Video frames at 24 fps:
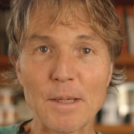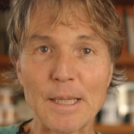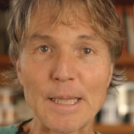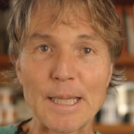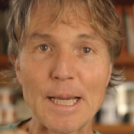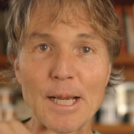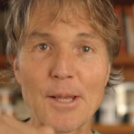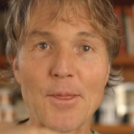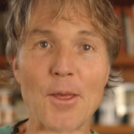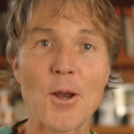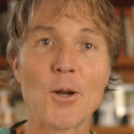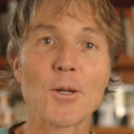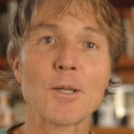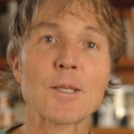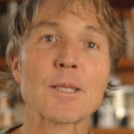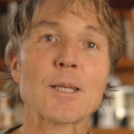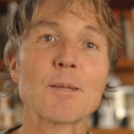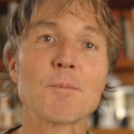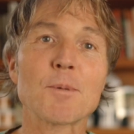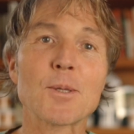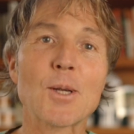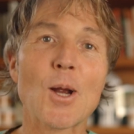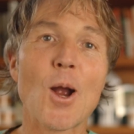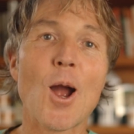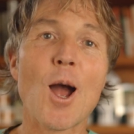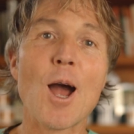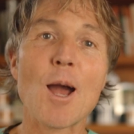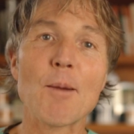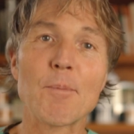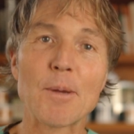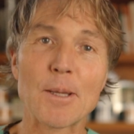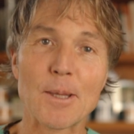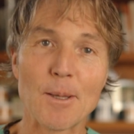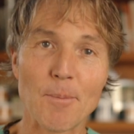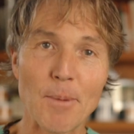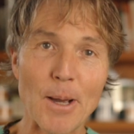Click there to
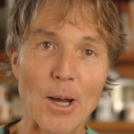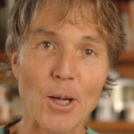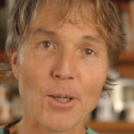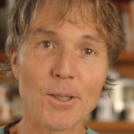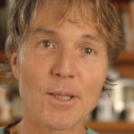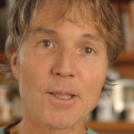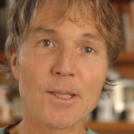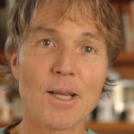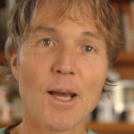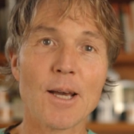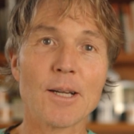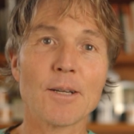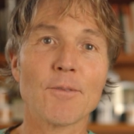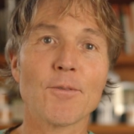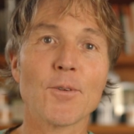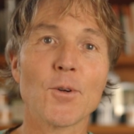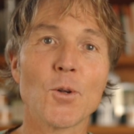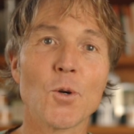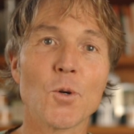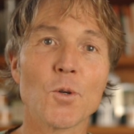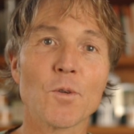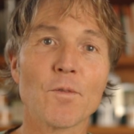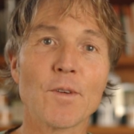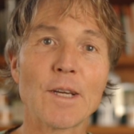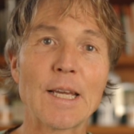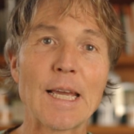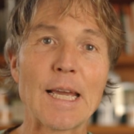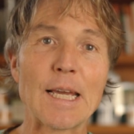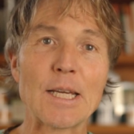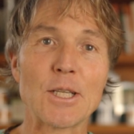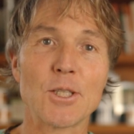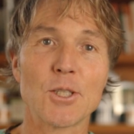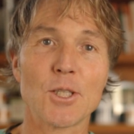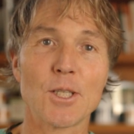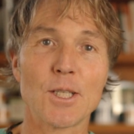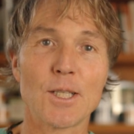subscribe. Hit the bell to sign up for
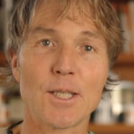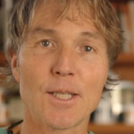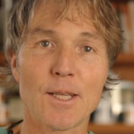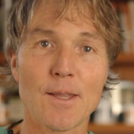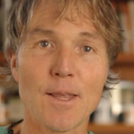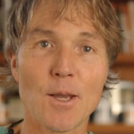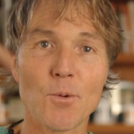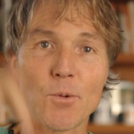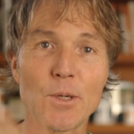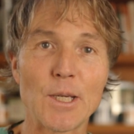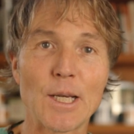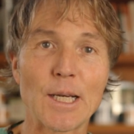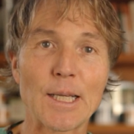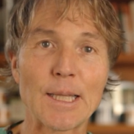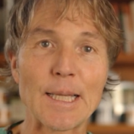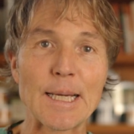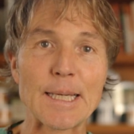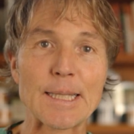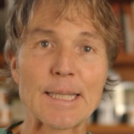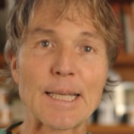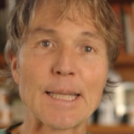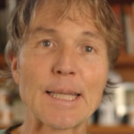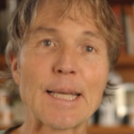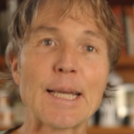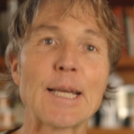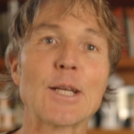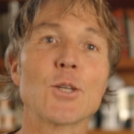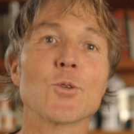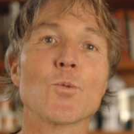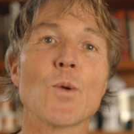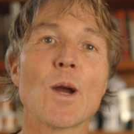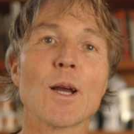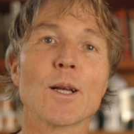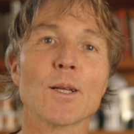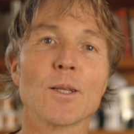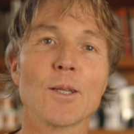notifications. And then when you click the link
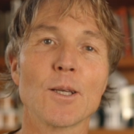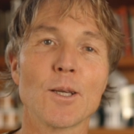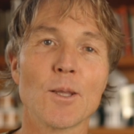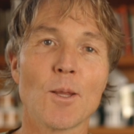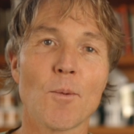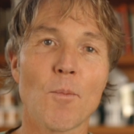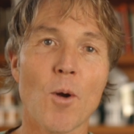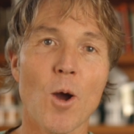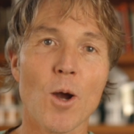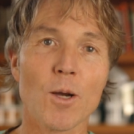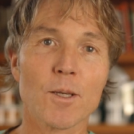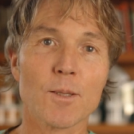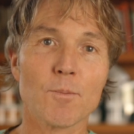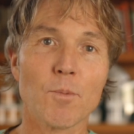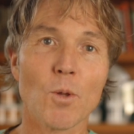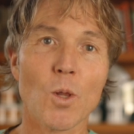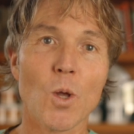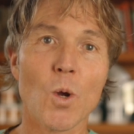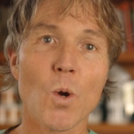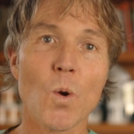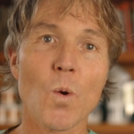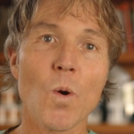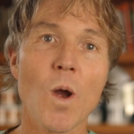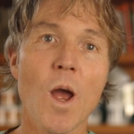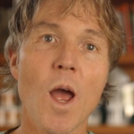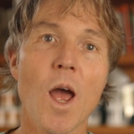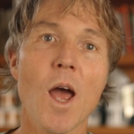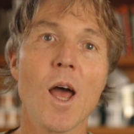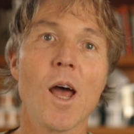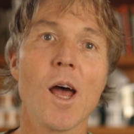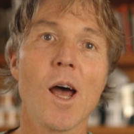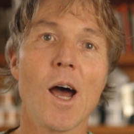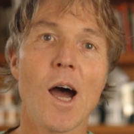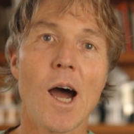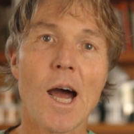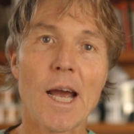directly in the box below,
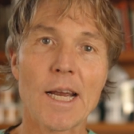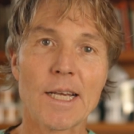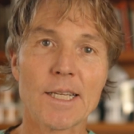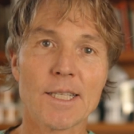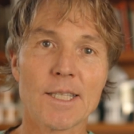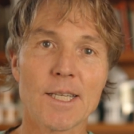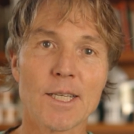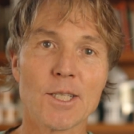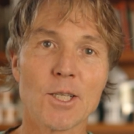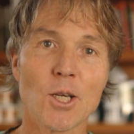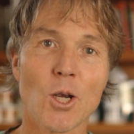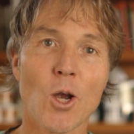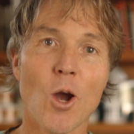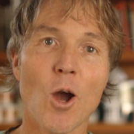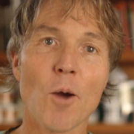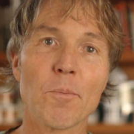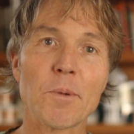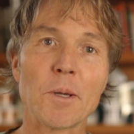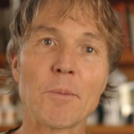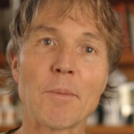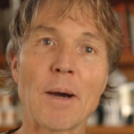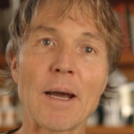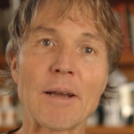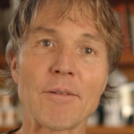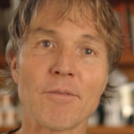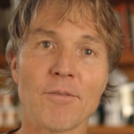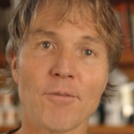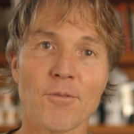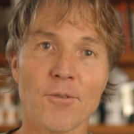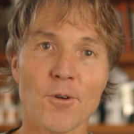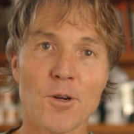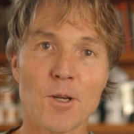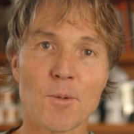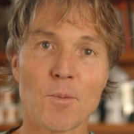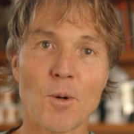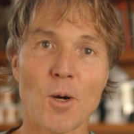I can send you a copy of my
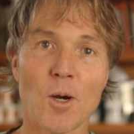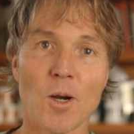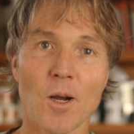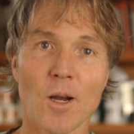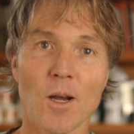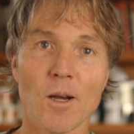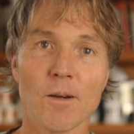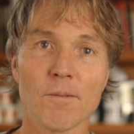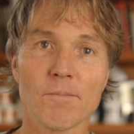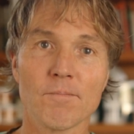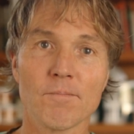free book.